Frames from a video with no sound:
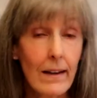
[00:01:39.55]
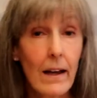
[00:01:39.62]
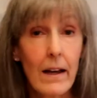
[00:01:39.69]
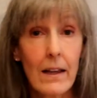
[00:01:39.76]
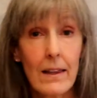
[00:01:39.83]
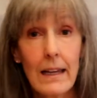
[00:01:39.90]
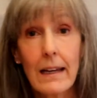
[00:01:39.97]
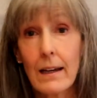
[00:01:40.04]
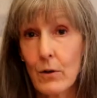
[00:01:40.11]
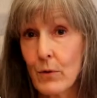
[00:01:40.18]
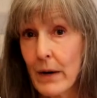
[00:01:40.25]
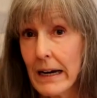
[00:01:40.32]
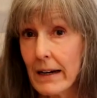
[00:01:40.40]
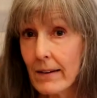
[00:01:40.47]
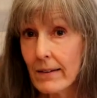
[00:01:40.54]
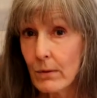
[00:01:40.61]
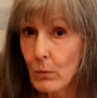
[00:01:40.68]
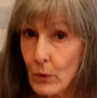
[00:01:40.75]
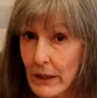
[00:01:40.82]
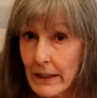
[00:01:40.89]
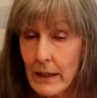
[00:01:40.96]
I think it drains
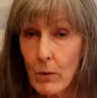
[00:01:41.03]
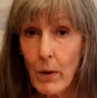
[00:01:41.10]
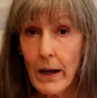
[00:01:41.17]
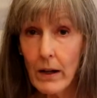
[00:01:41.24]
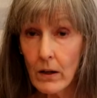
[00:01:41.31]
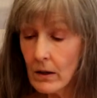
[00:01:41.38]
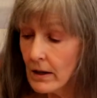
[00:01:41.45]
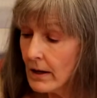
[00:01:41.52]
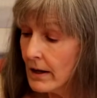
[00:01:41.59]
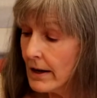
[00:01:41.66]
really well.